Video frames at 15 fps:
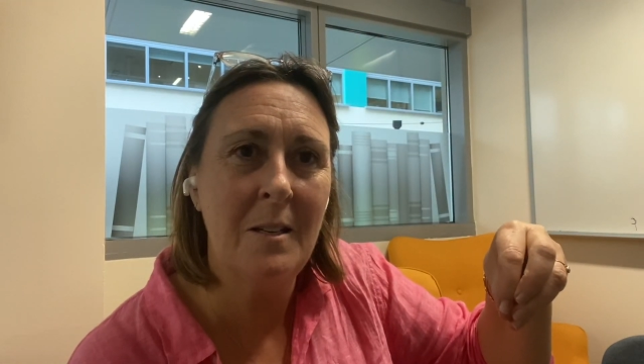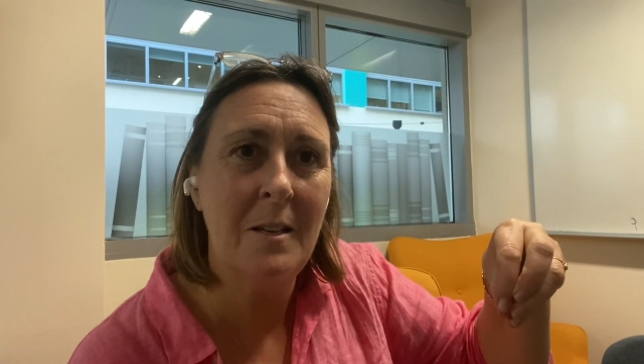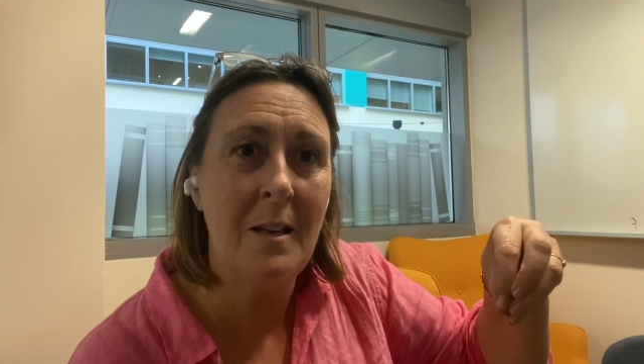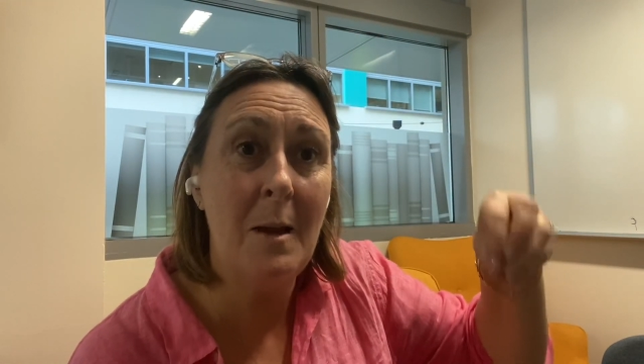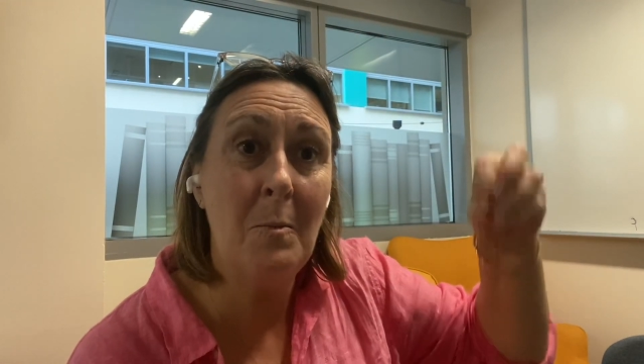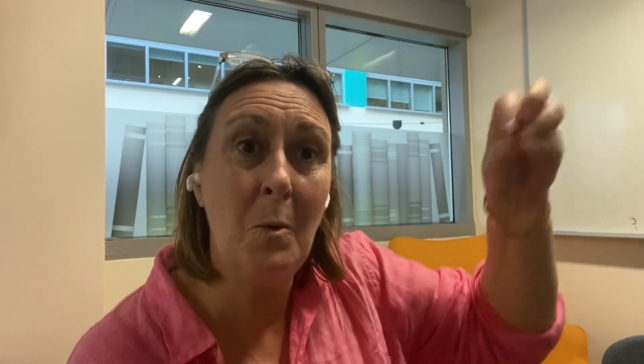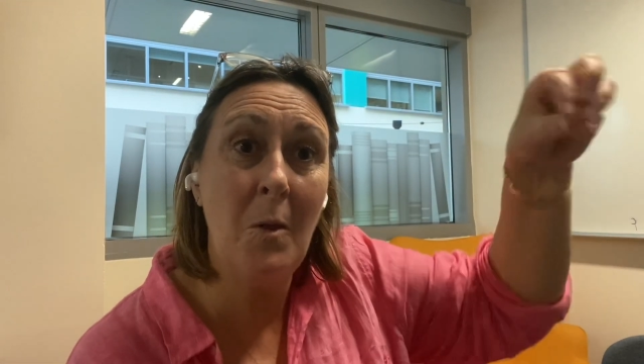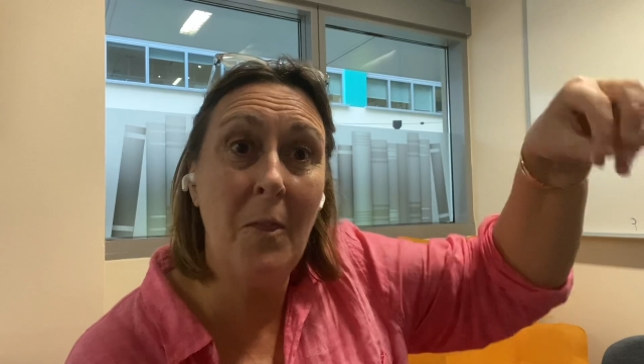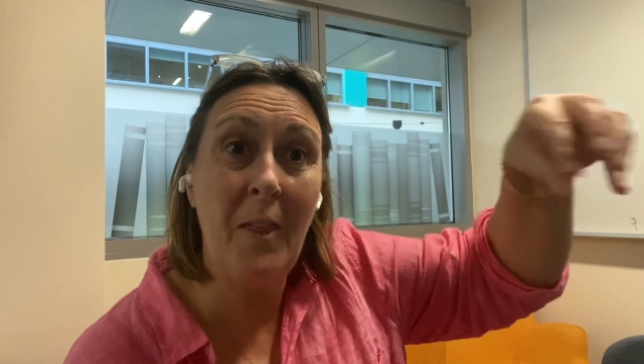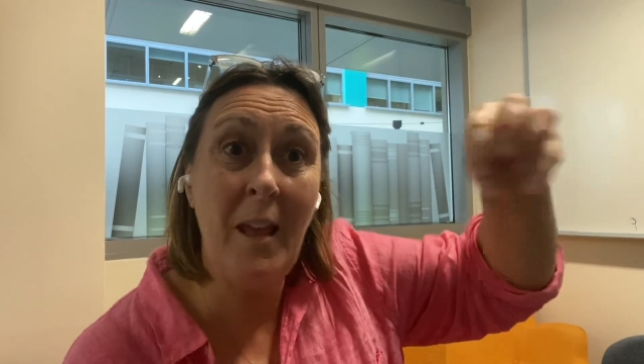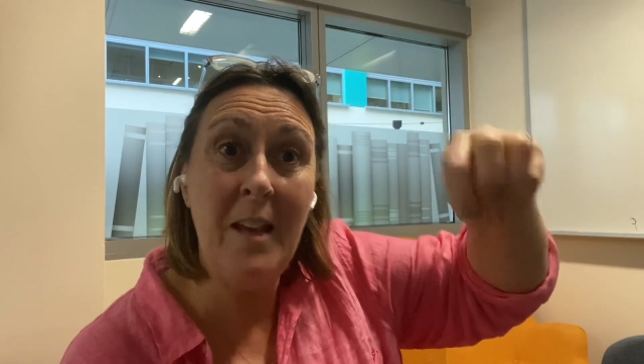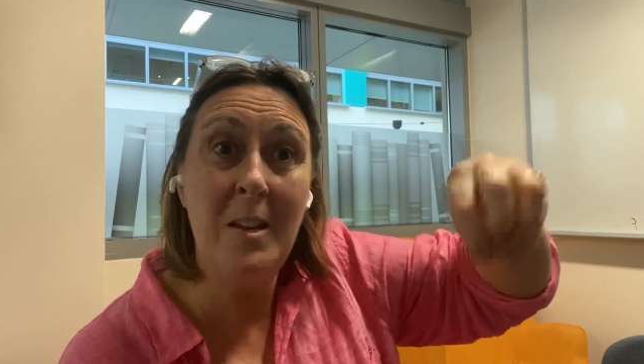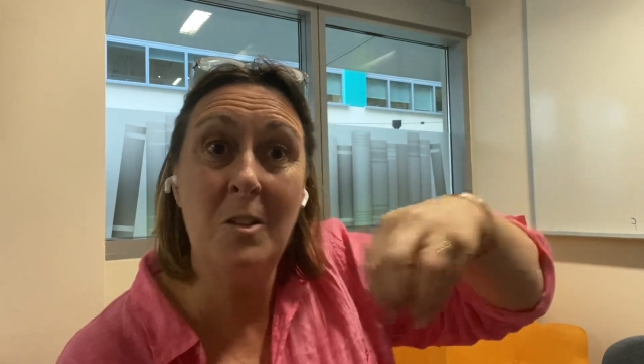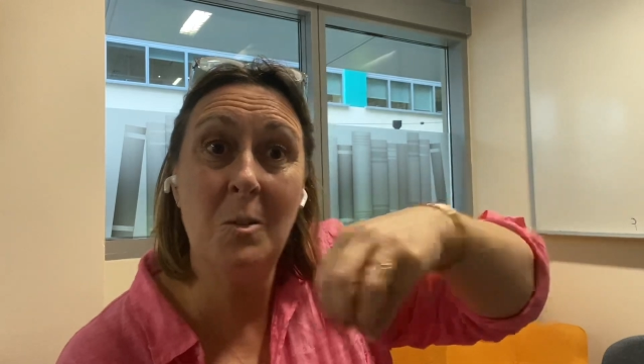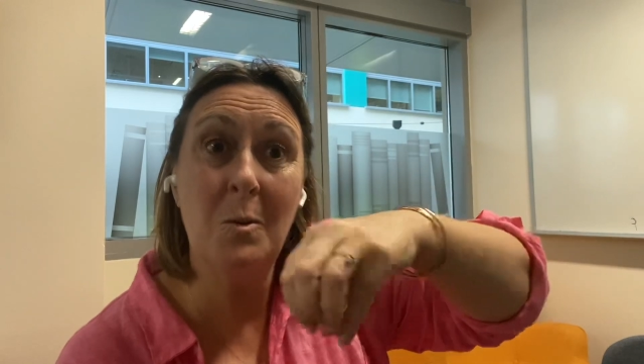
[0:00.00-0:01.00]
And what
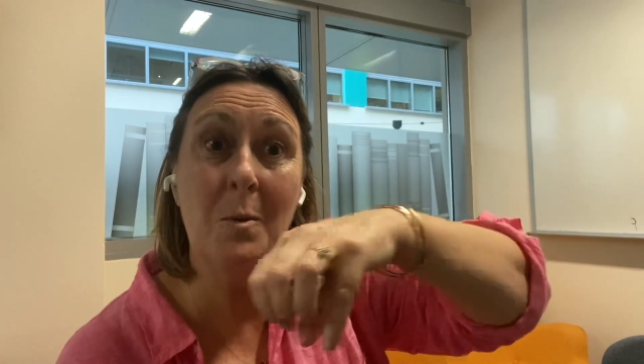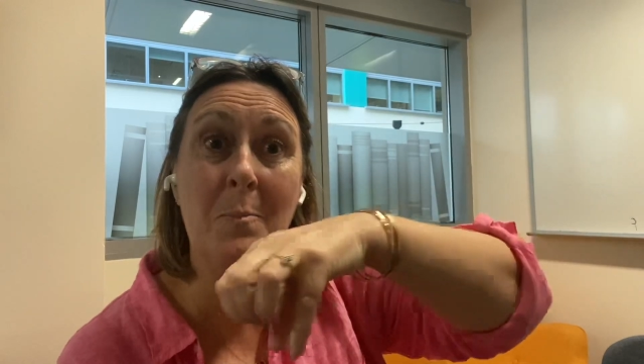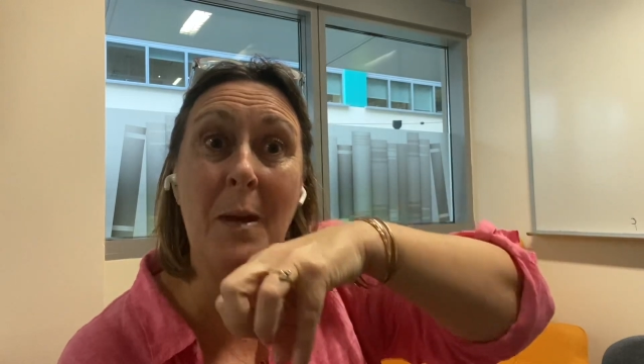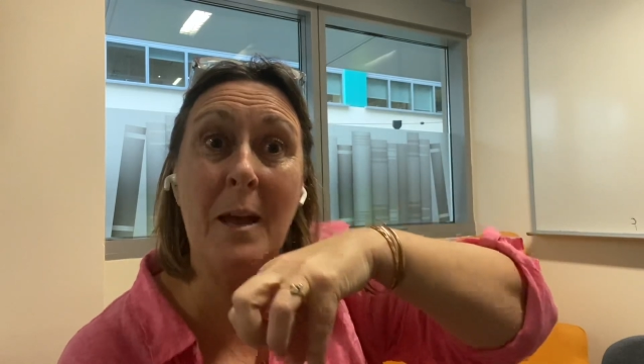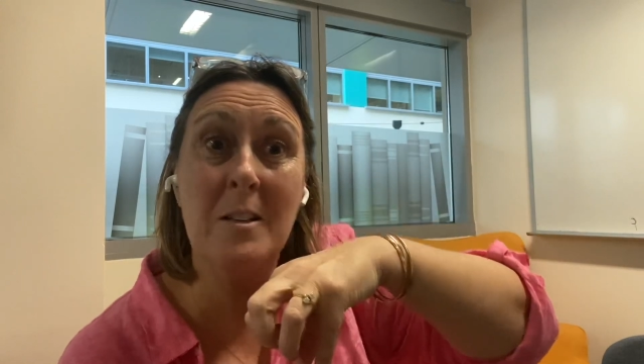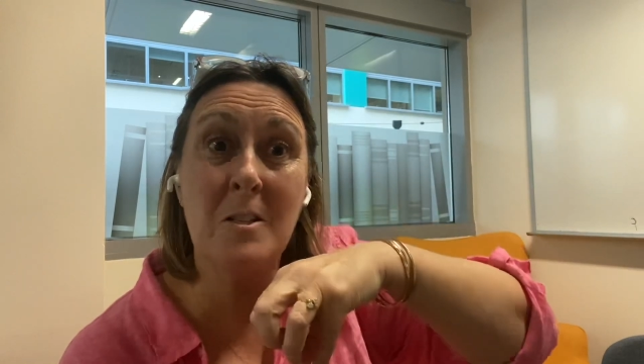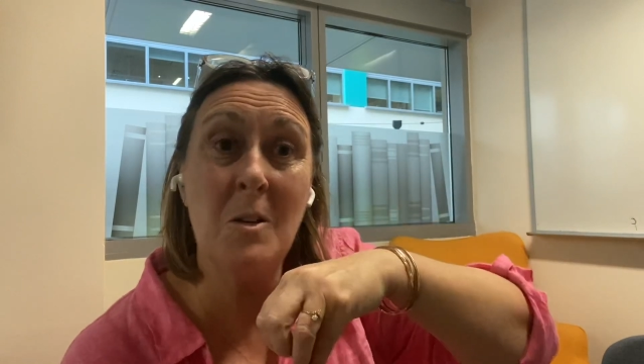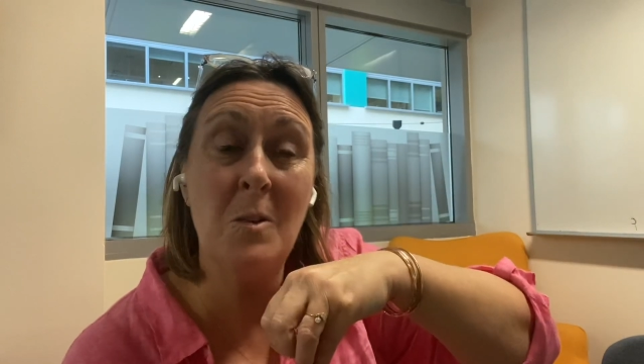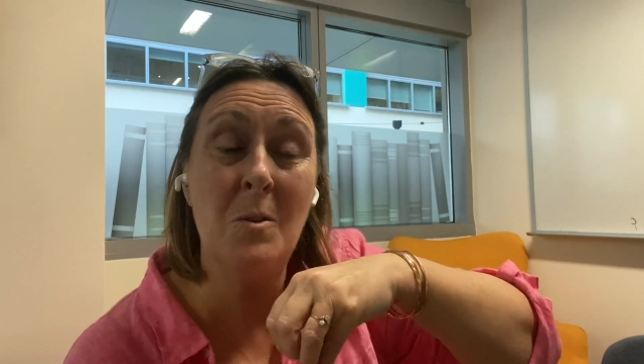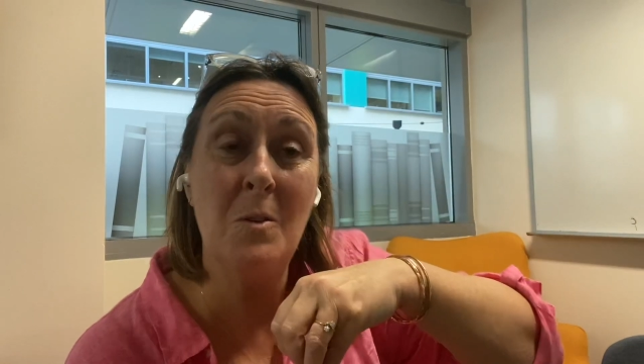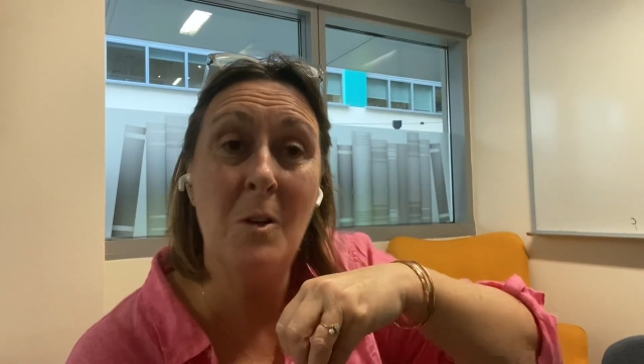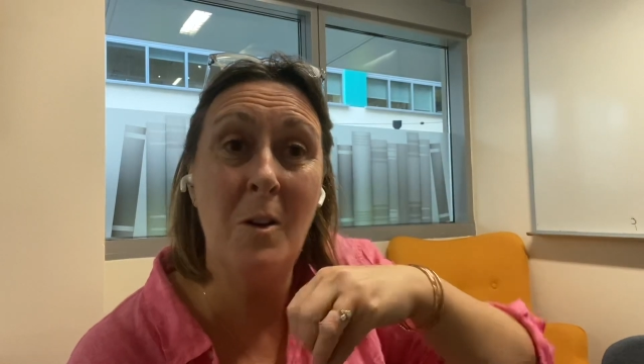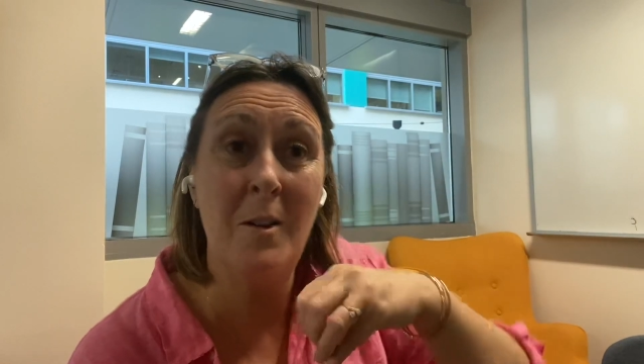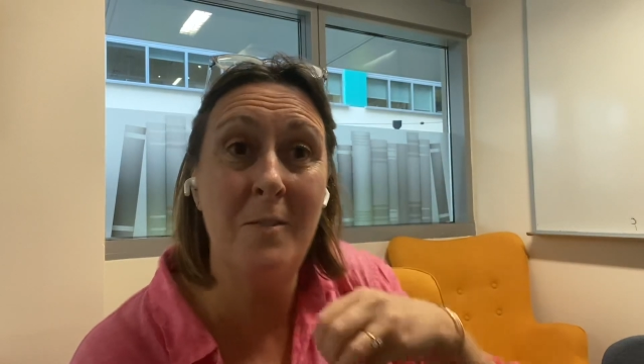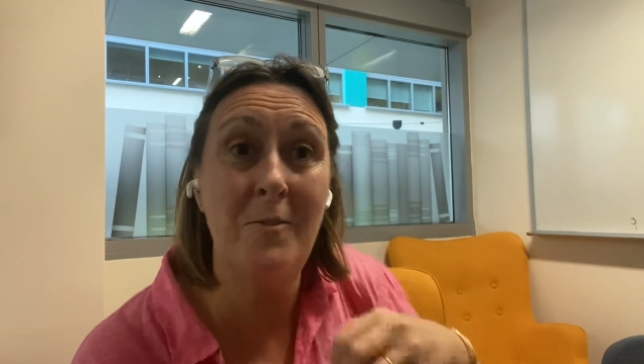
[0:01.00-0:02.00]
they do impacts you.
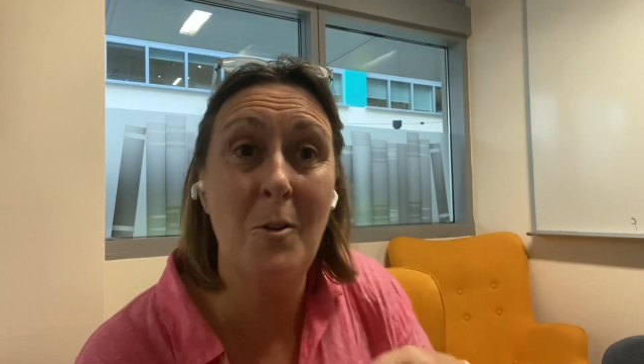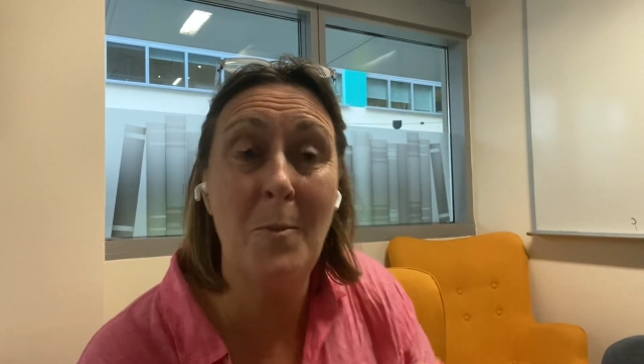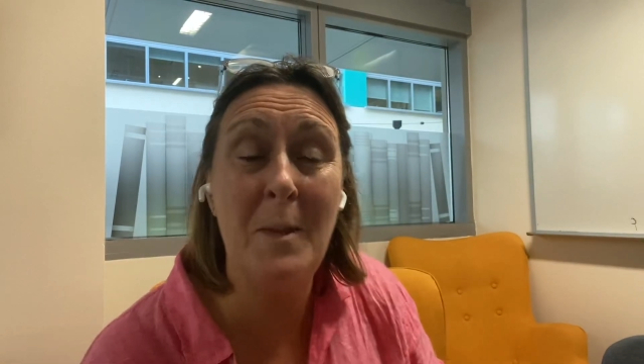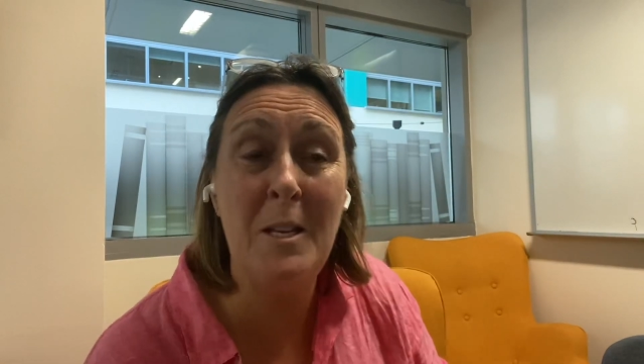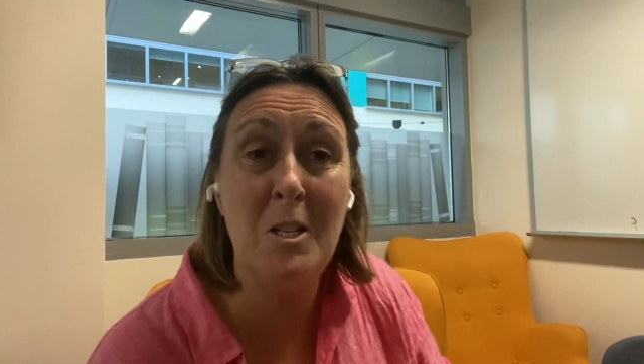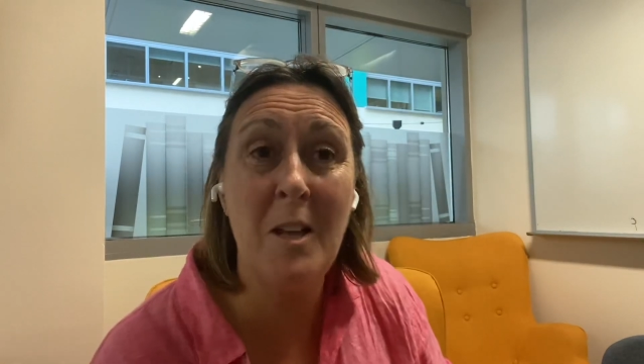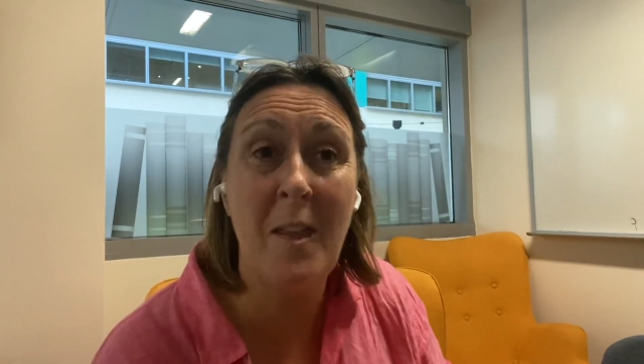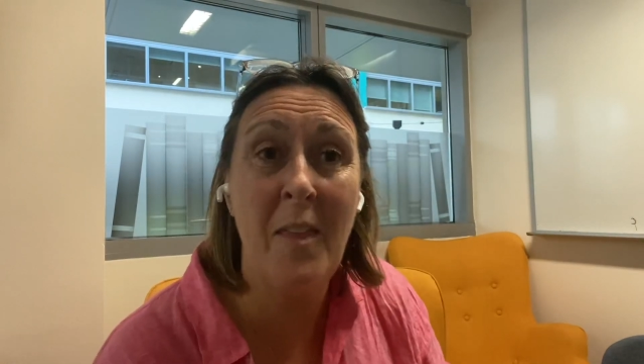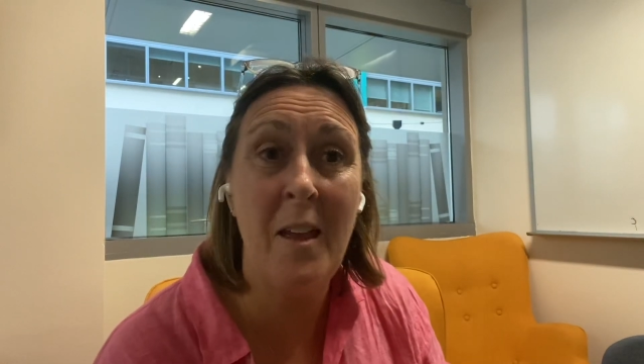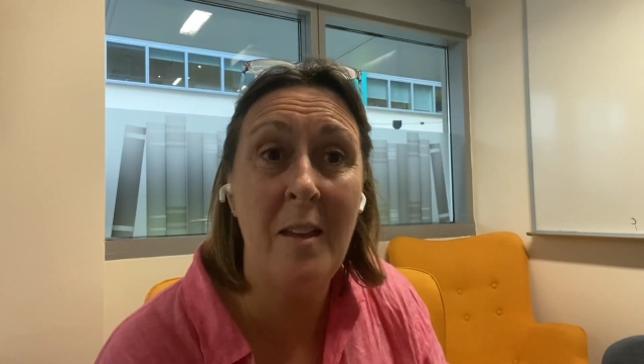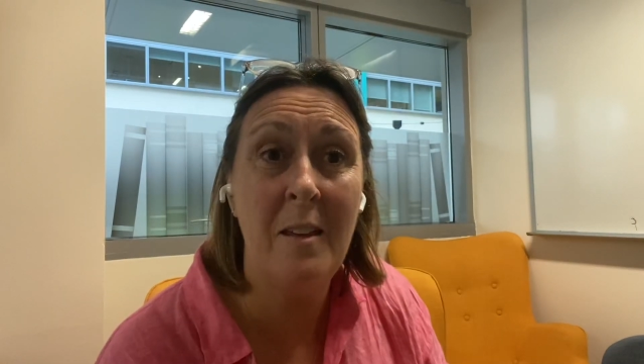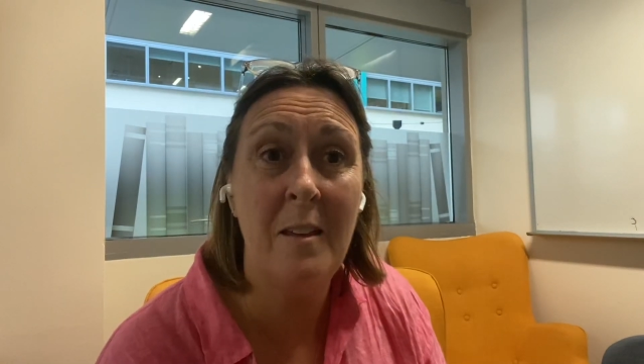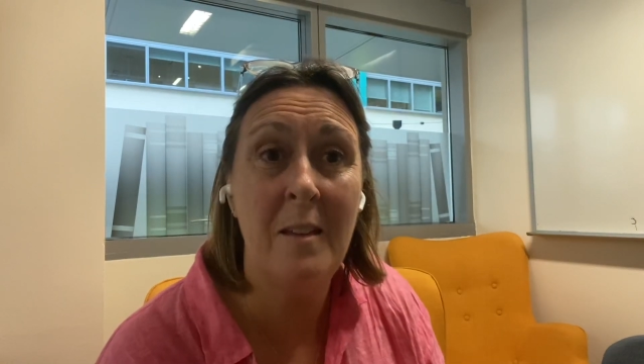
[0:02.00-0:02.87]
Learn from each other.